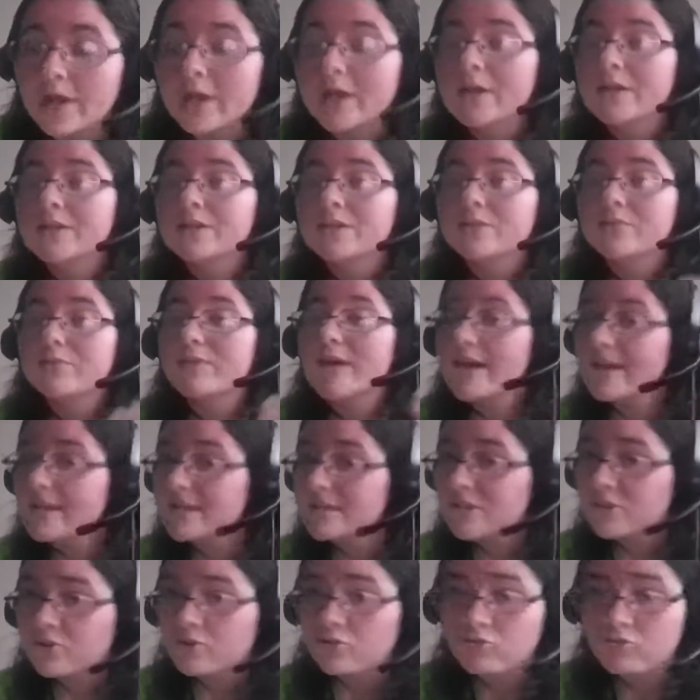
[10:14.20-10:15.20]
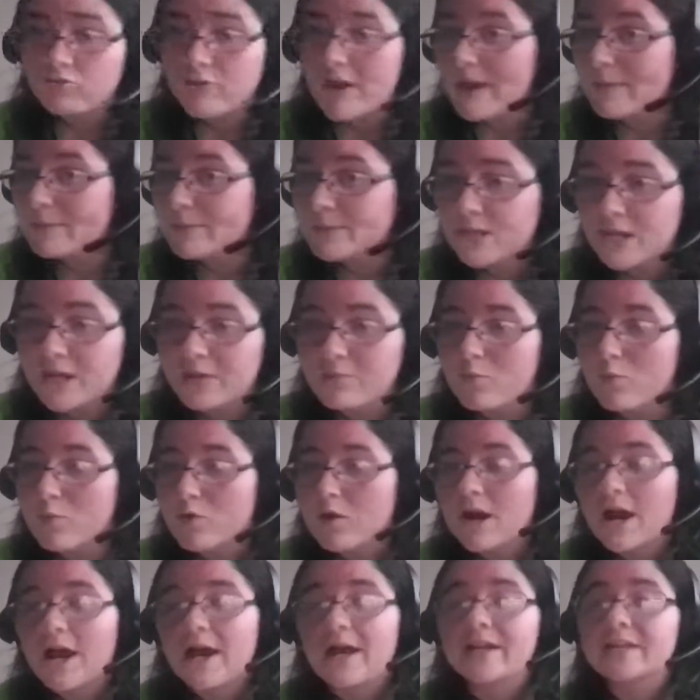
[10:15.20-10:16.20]
so that is a crap ton
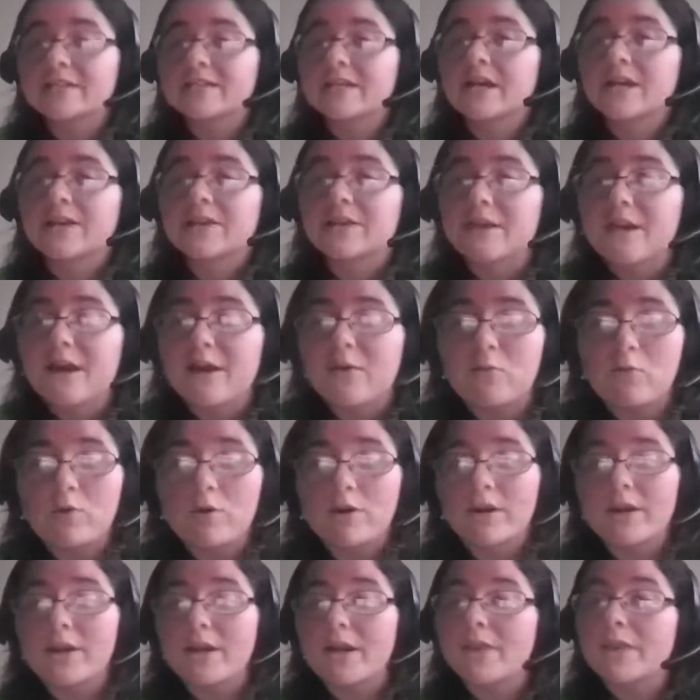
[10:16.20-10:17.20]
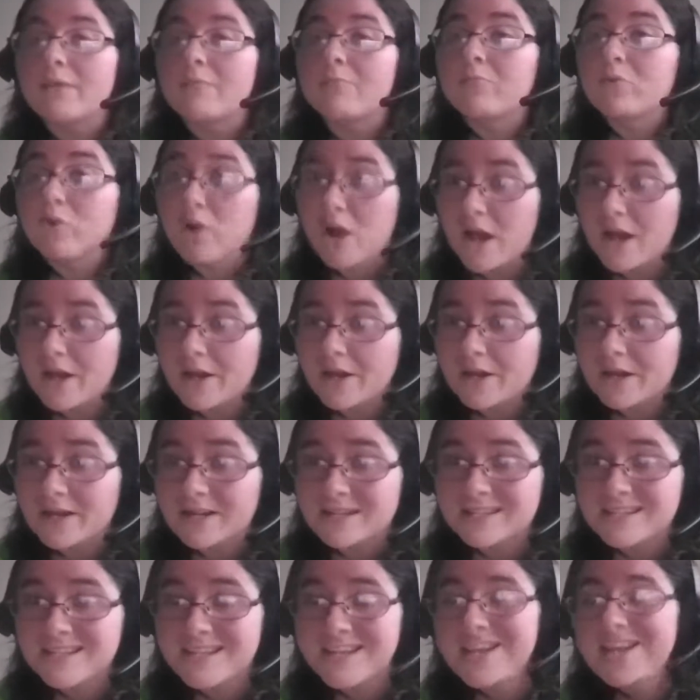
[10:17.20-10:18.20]
more eyes on the network and on the
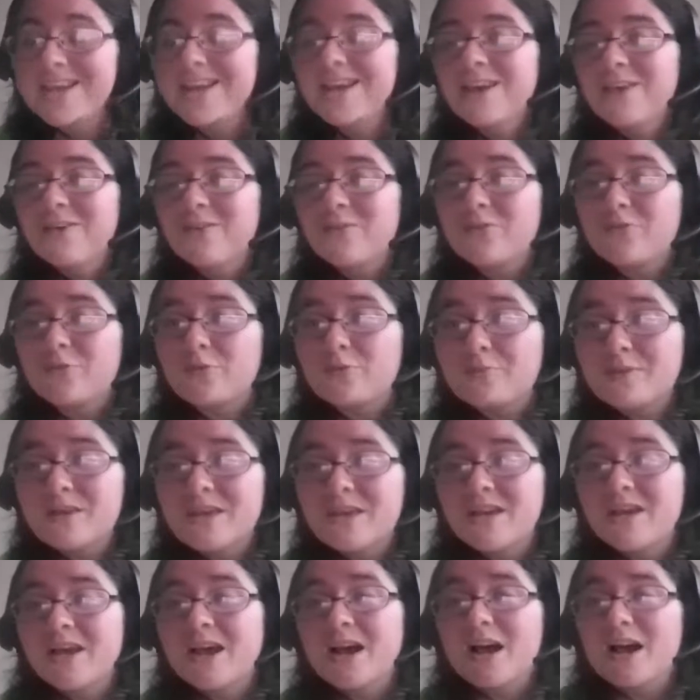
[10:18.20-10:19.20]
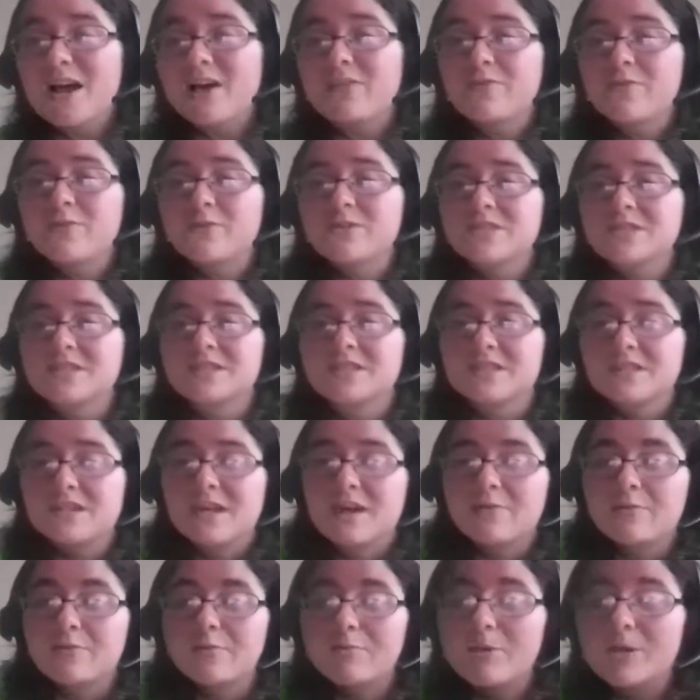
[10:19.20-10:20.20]
product through Peacock versus the
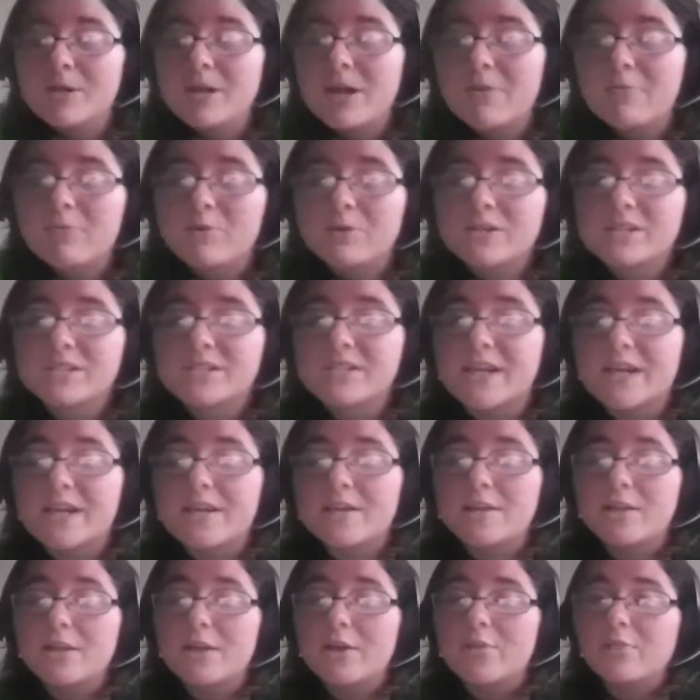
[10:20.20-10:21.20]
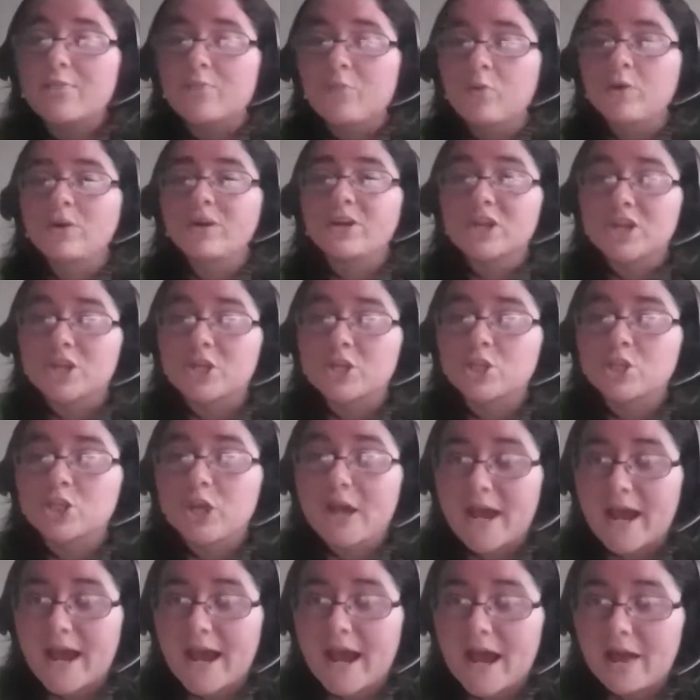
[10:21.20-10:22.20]
WWE Network standalone, more niche
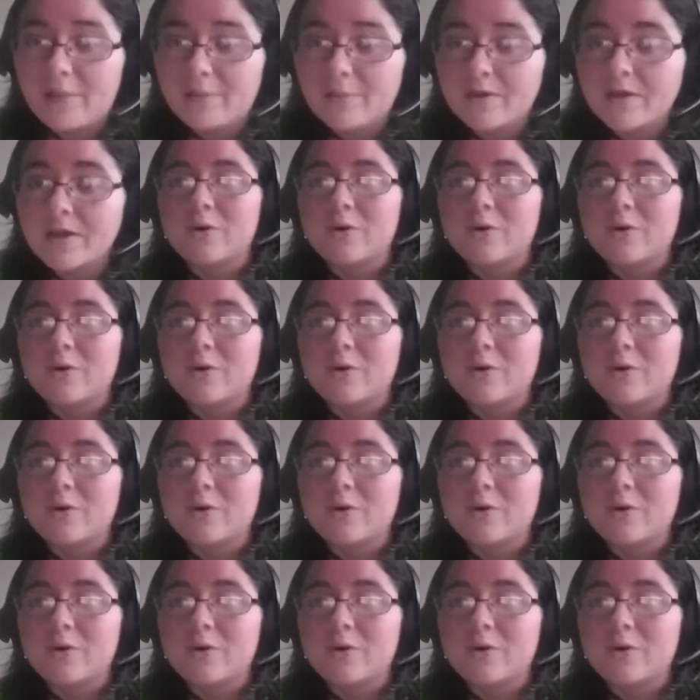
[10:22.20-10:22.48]
app.